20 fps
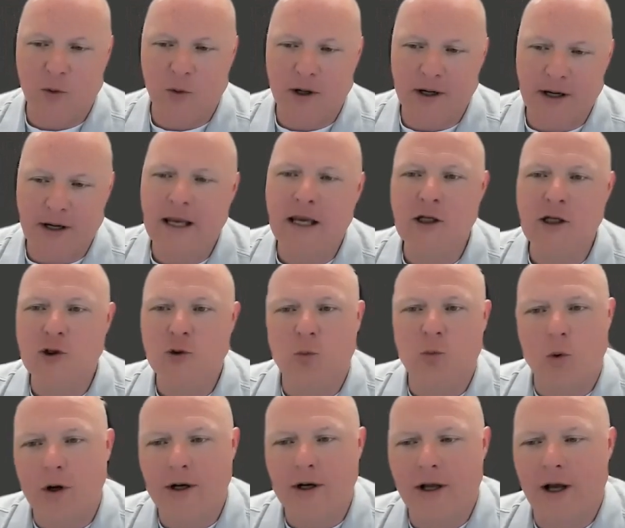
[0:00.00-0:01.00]
what each
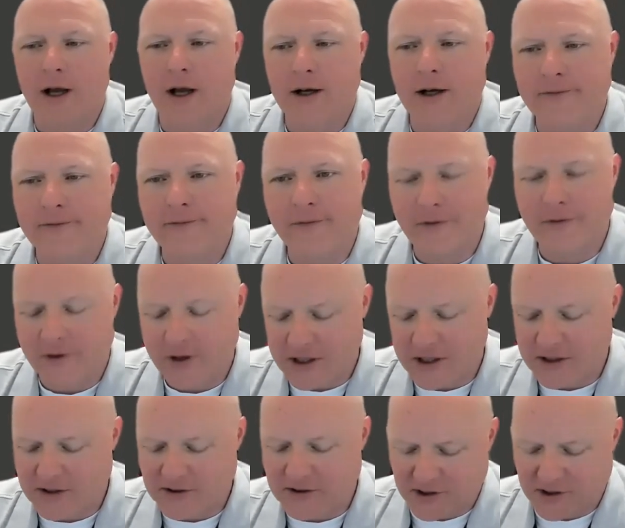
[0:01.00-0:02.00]
one of
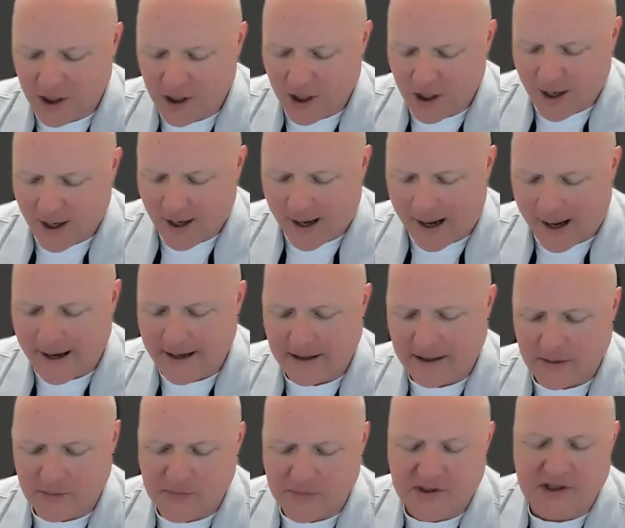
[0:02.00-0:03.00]
these
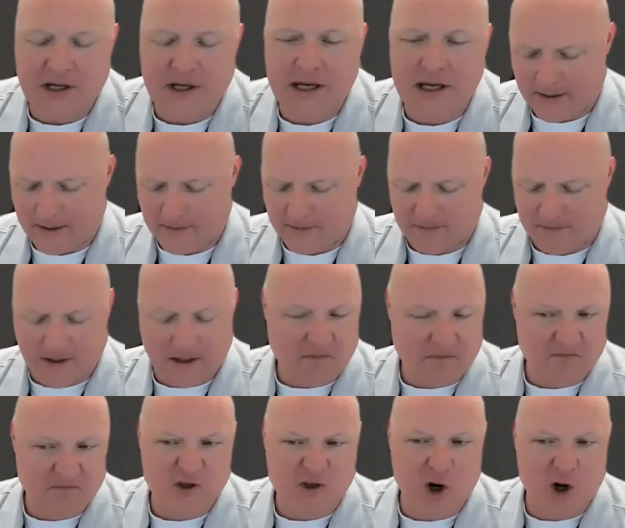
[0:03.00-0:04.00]
items,
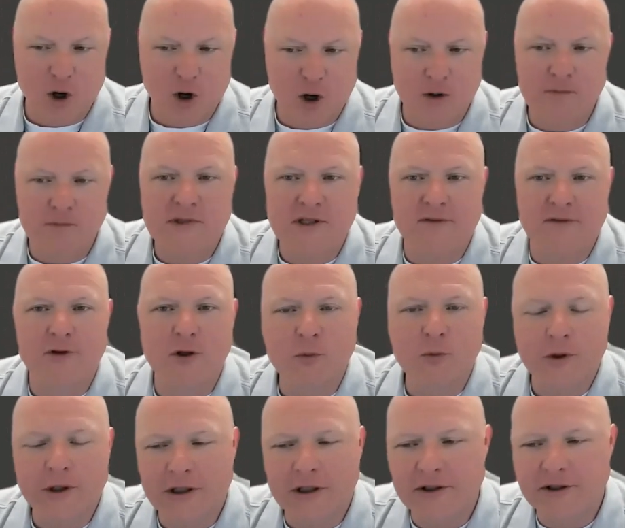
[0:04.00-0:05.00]
the terms, if you
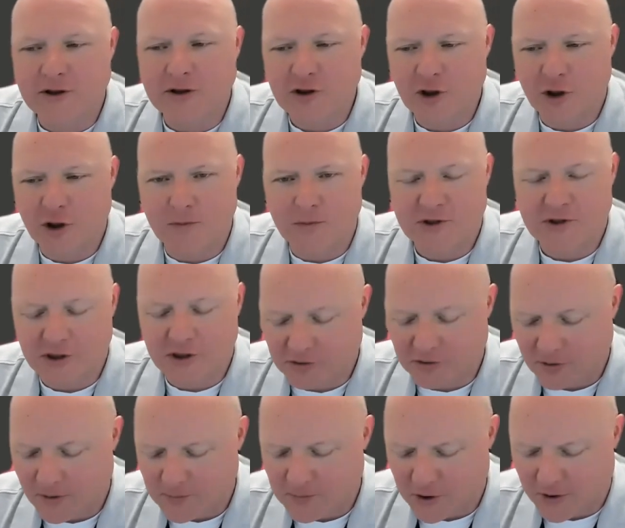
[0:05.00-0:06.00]
will, the terms
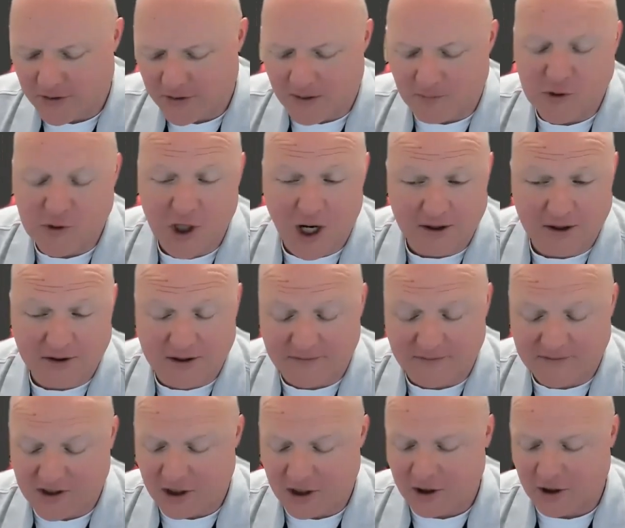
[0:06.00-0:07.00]
description, the
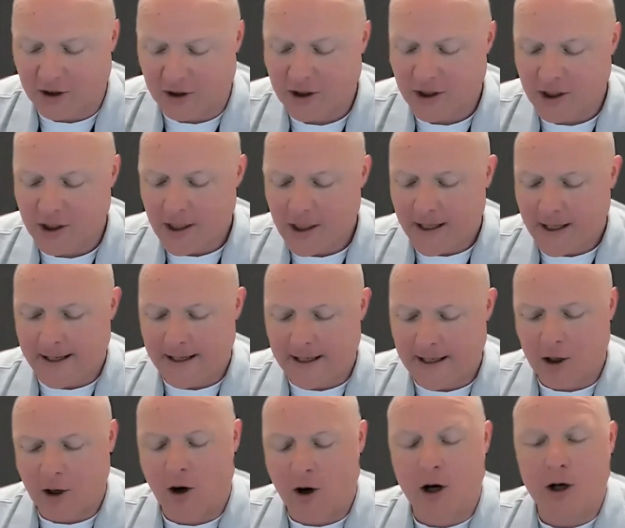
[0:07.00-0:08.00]
objectives here
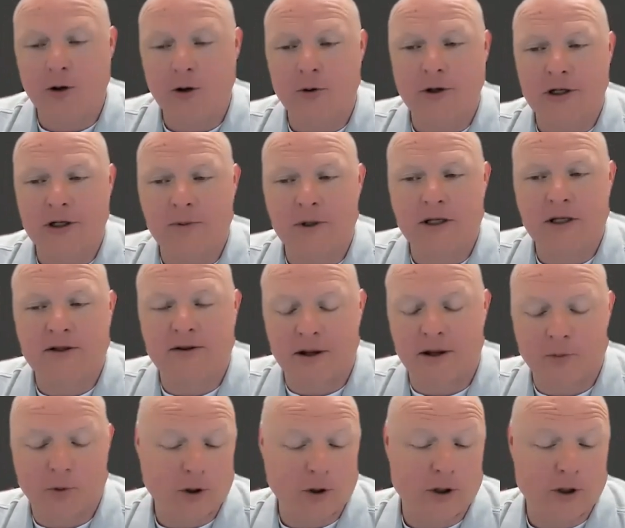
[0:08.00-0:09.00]
are going to be that
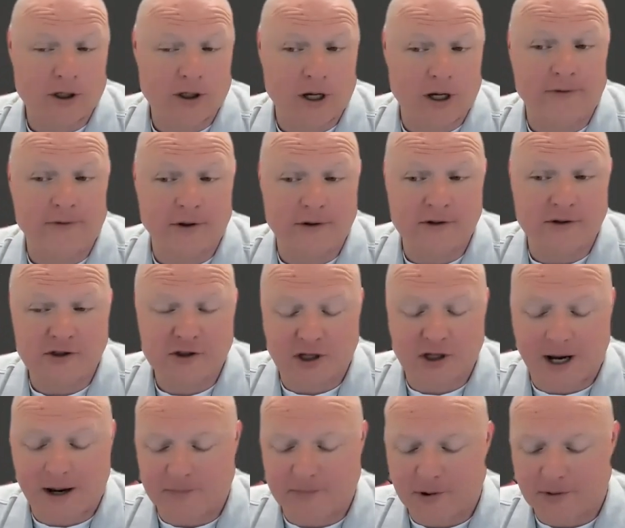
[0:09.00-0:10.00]
we're going to cover in this
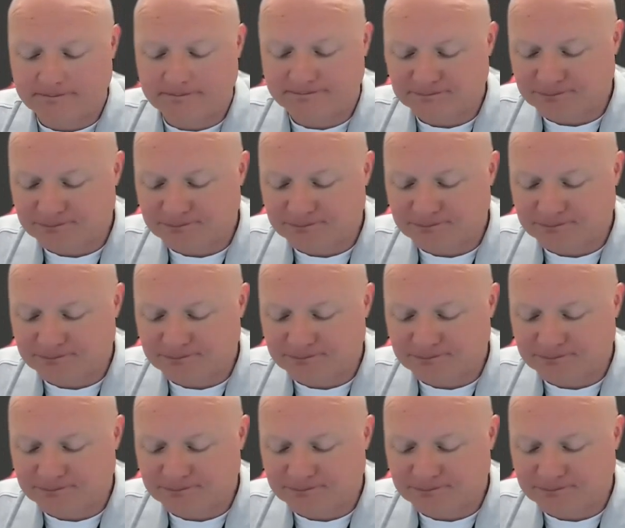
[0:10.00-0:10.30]
chapter.